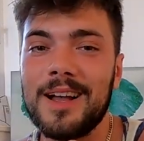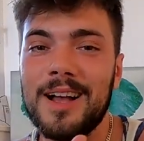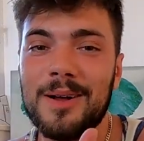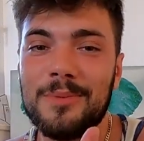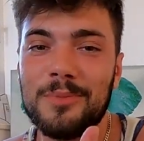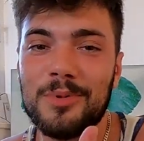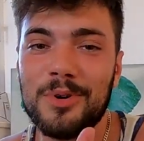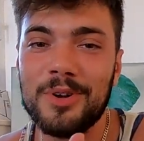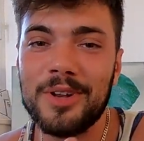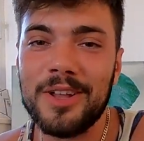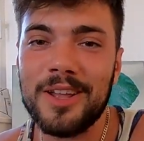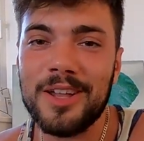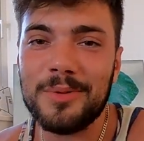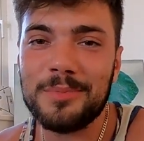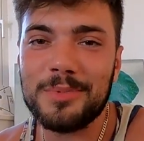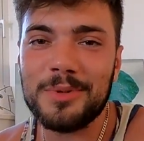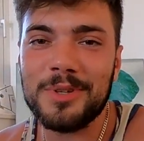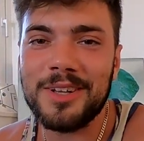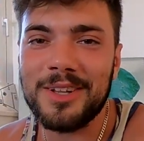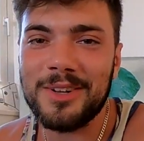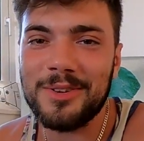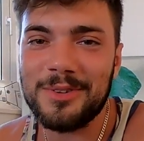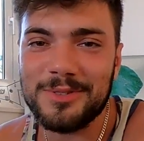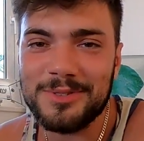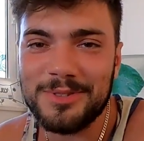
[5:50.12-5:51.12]
I'm gonna help you
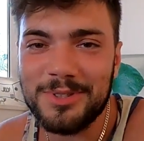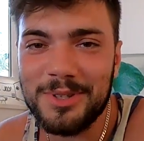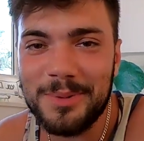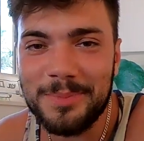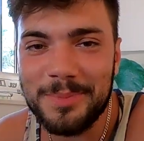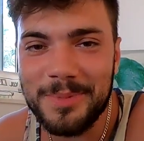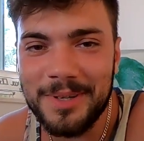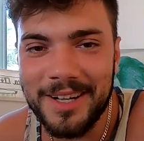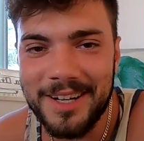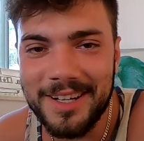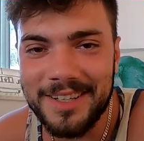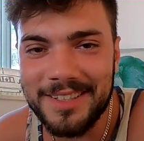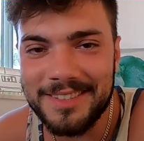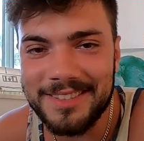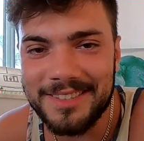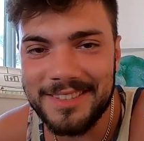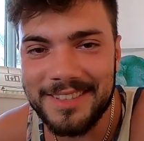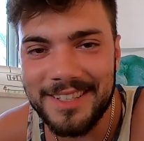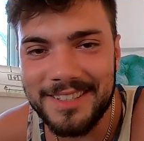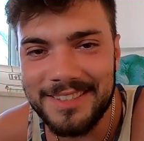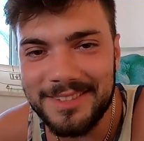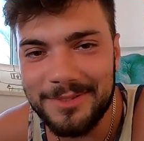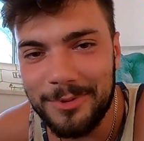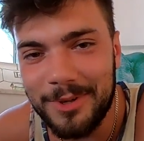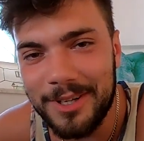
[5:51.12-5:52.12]
get on top, guys.
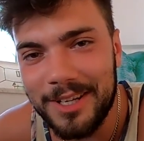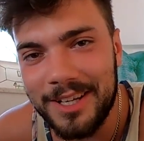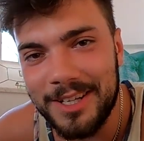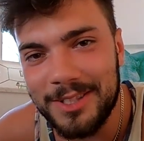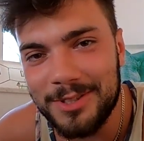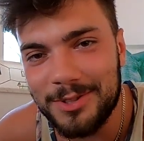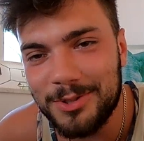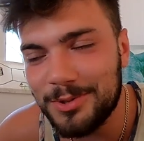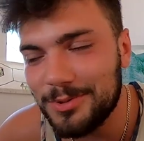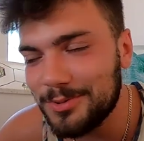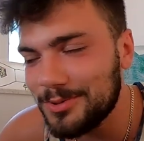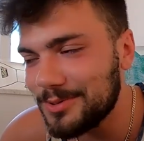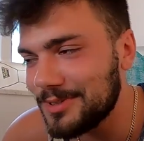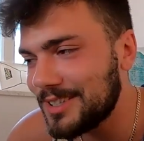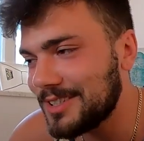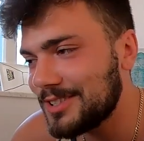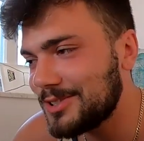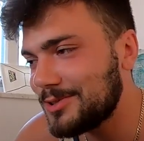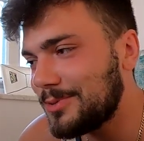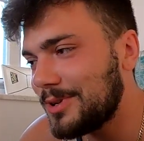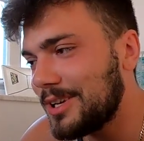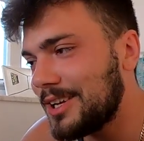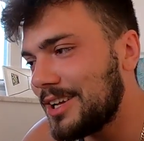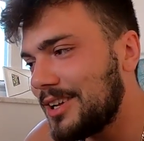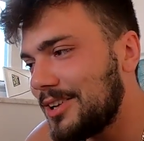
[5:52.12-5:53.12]
That's what I do,
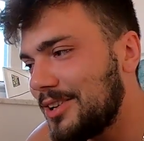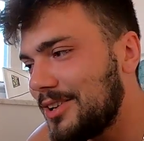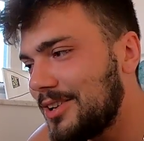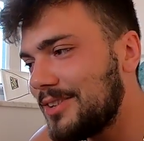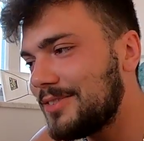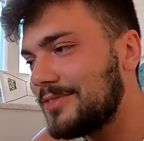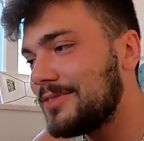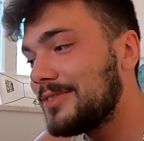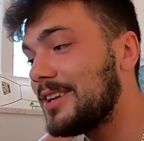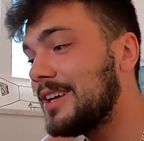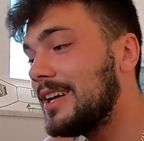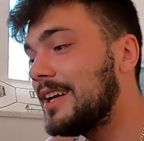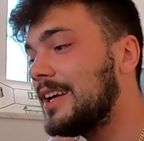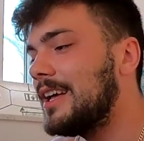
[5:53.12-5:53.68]
that's what I love.